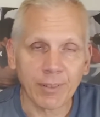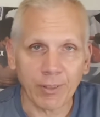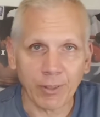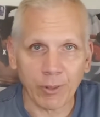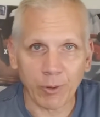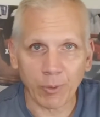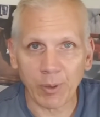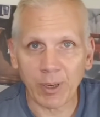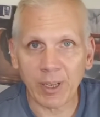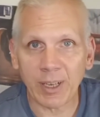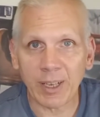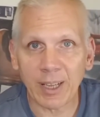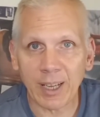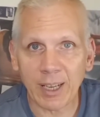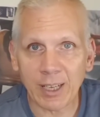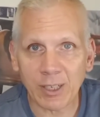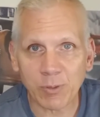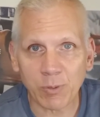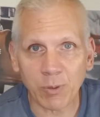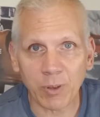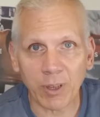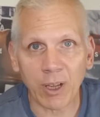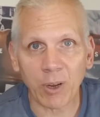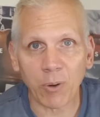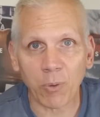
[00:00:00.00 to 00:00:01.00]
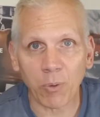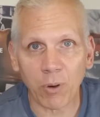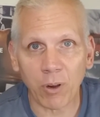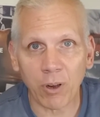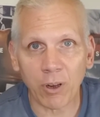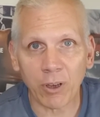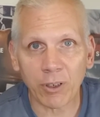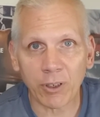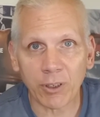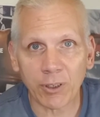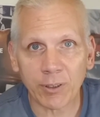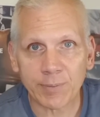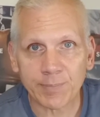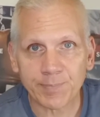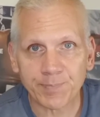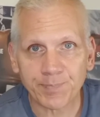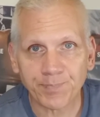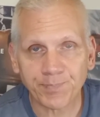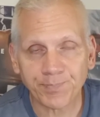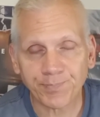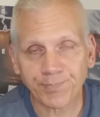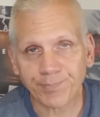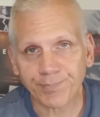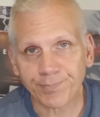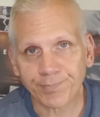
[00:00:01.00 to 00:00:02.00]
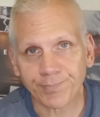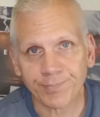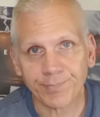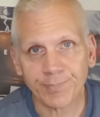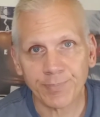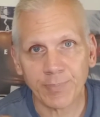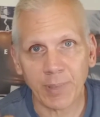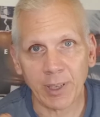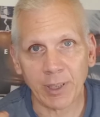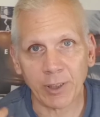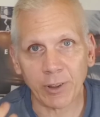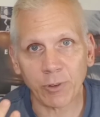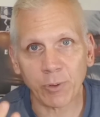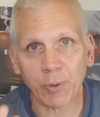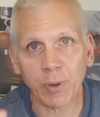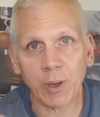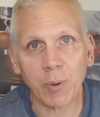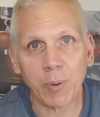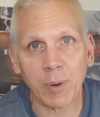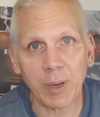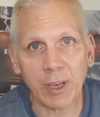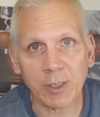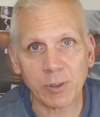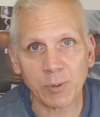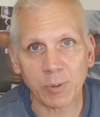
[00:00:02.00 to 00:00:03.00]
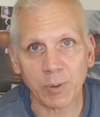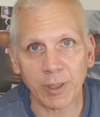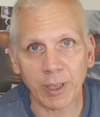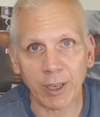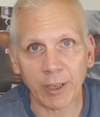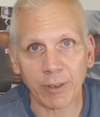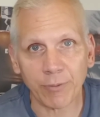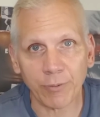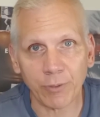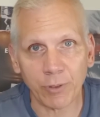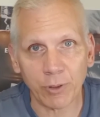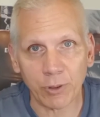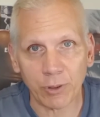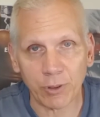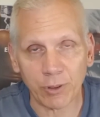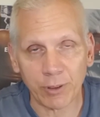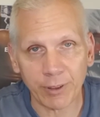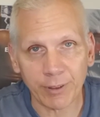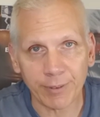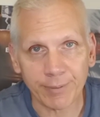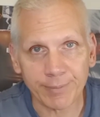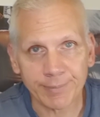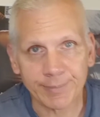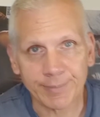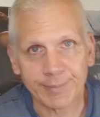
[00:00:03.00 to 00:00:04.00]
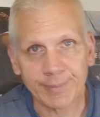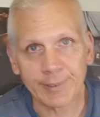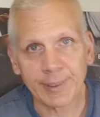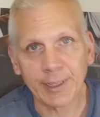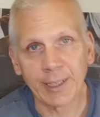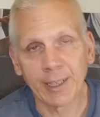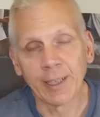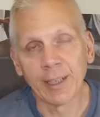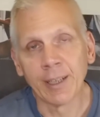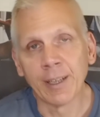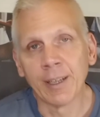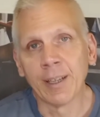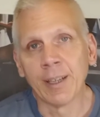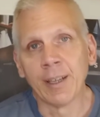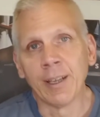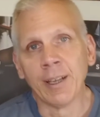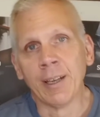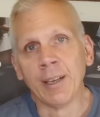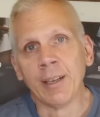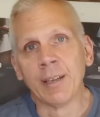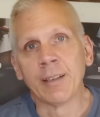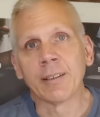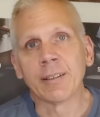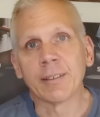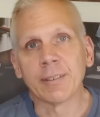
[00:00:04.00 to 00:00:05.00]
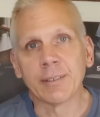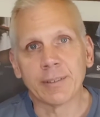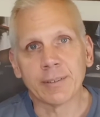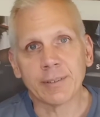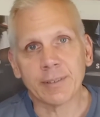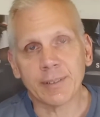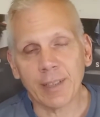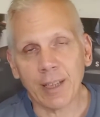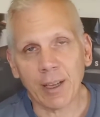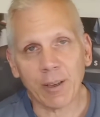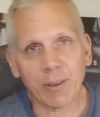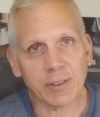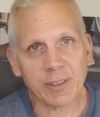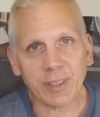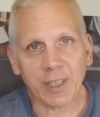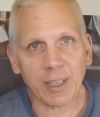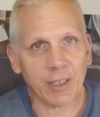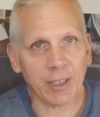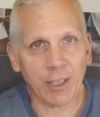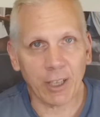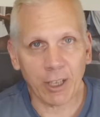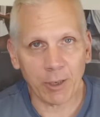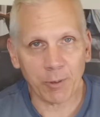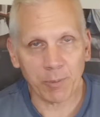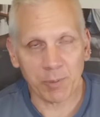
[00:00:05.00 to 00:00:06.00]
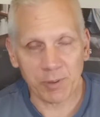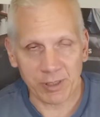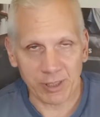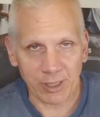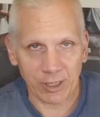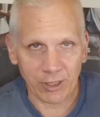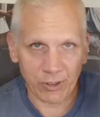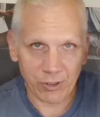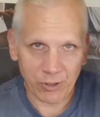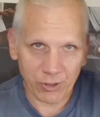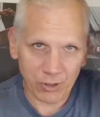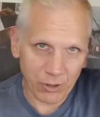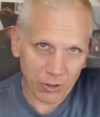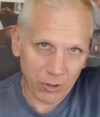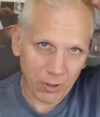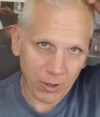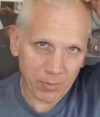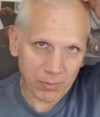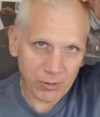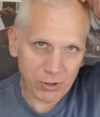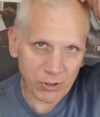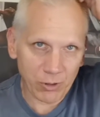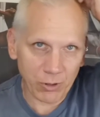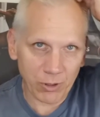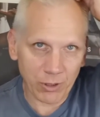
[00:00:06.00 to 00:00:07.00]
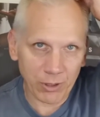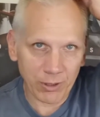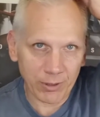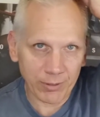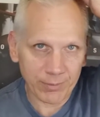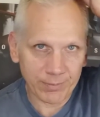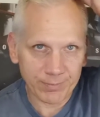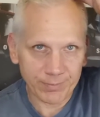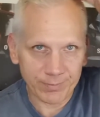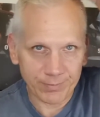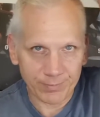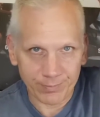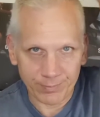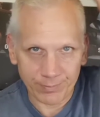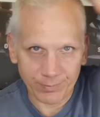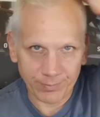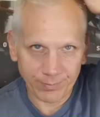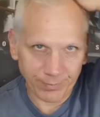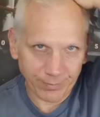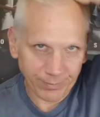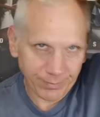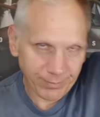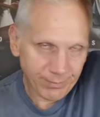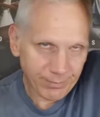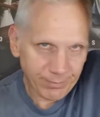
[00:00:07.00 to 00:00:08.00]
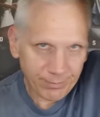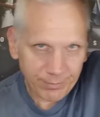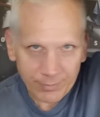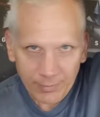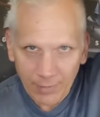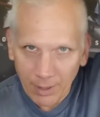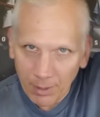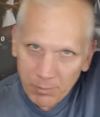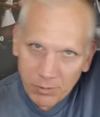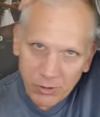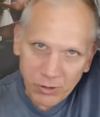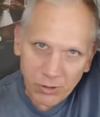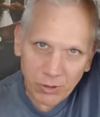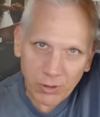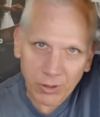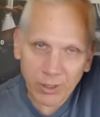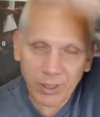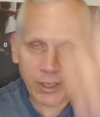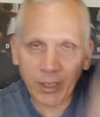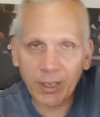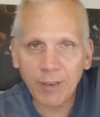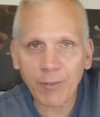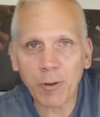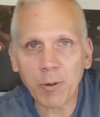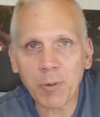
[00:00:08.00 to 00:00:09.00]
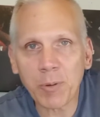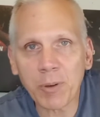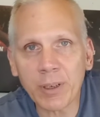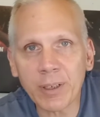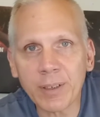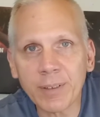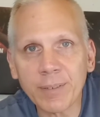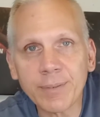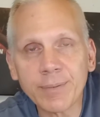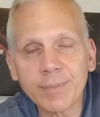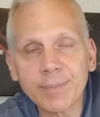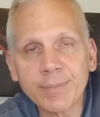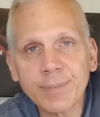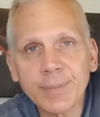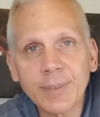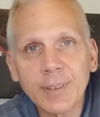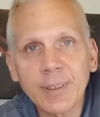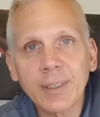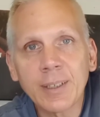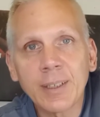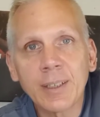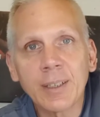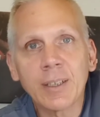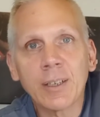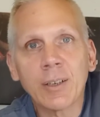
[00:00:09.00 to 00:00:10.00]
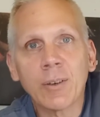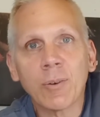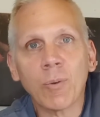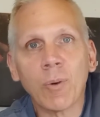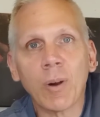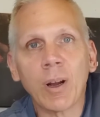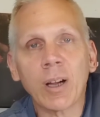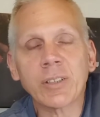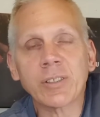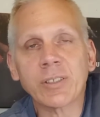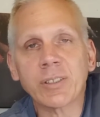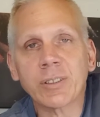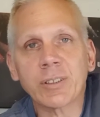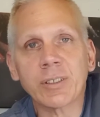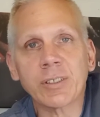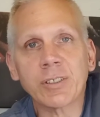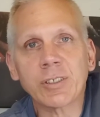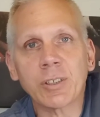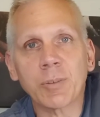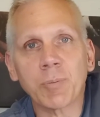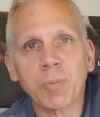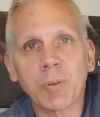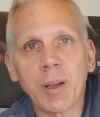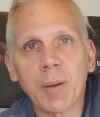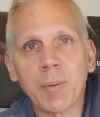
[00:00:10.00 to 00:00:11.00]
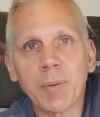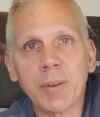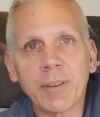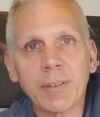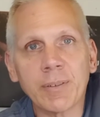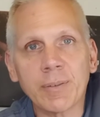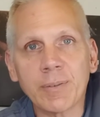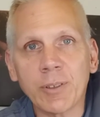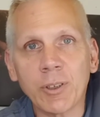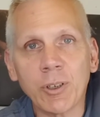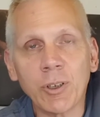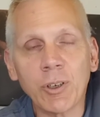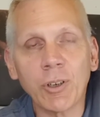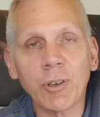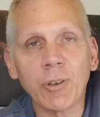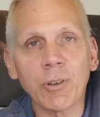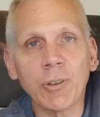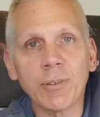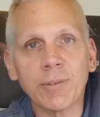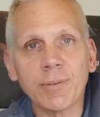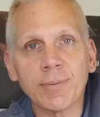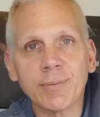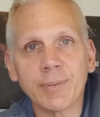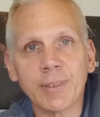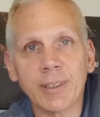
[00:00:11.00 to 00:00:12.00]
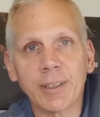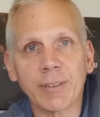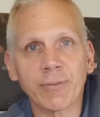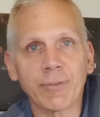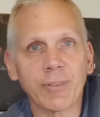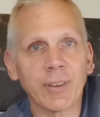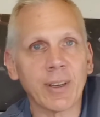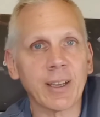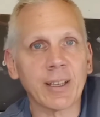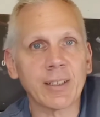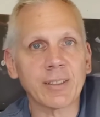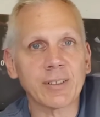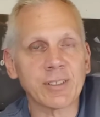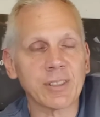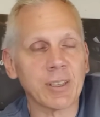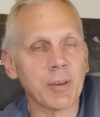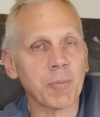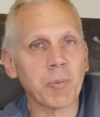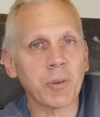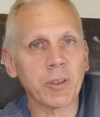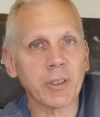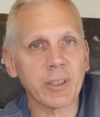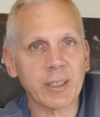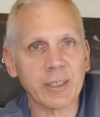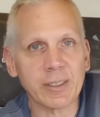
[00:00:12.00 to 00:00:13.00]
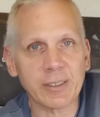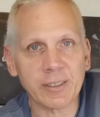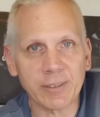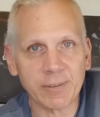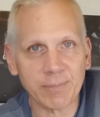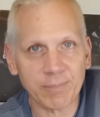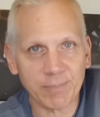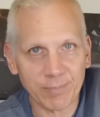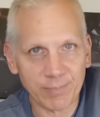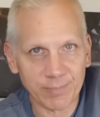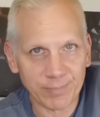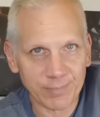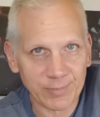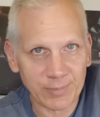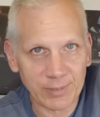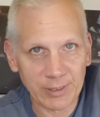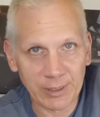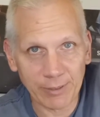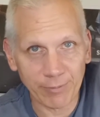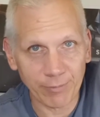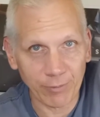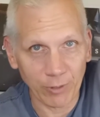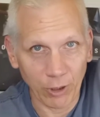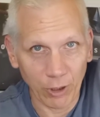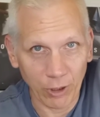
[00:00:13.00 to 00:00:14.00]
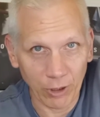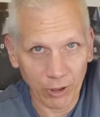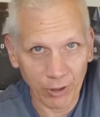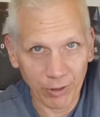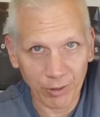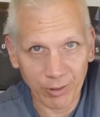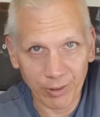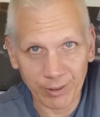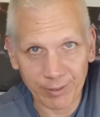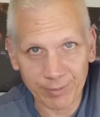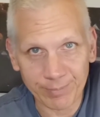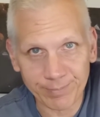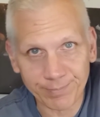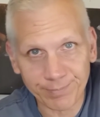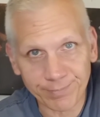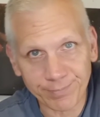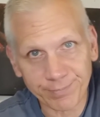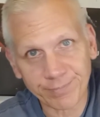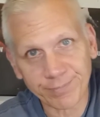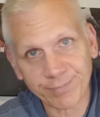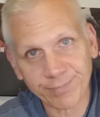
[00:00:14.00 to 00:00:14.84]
three days without water, and three weeks without food. Now, is that 100% true? I'm sure. I'm sure that everyone watching this could probably Google and find someone that's lived longer than